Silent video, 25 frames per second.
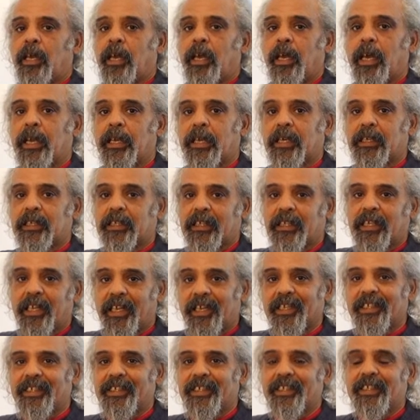I got
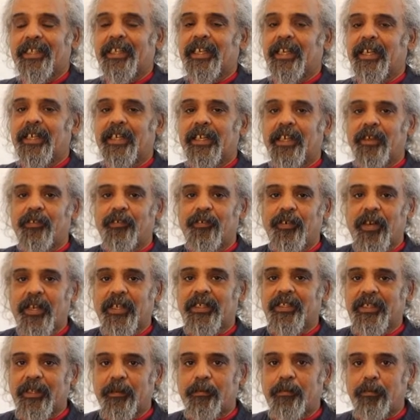lucky and I
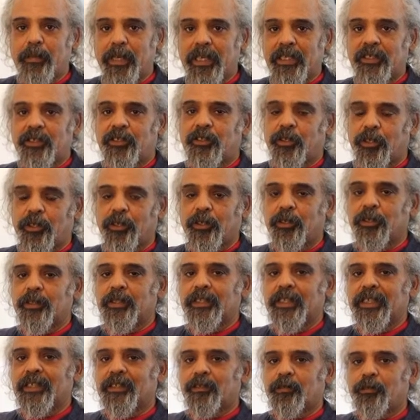found a mentor
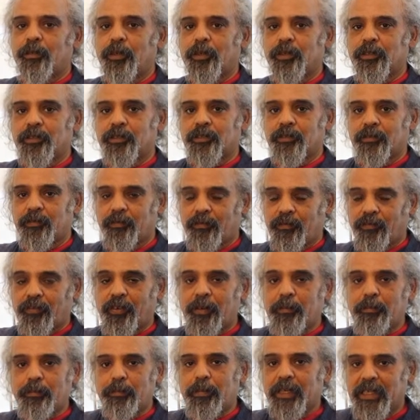that was
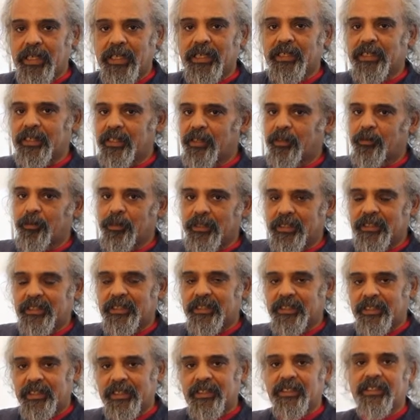familiar
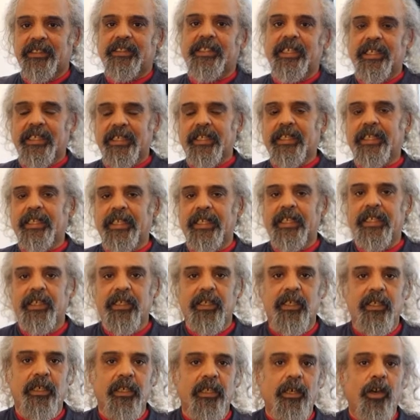with this technique
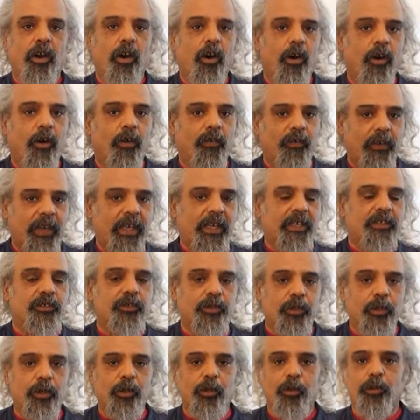of
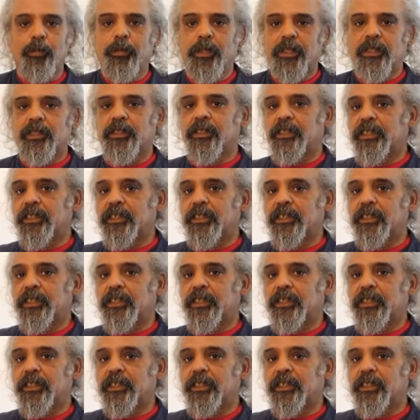Andrew Loomis.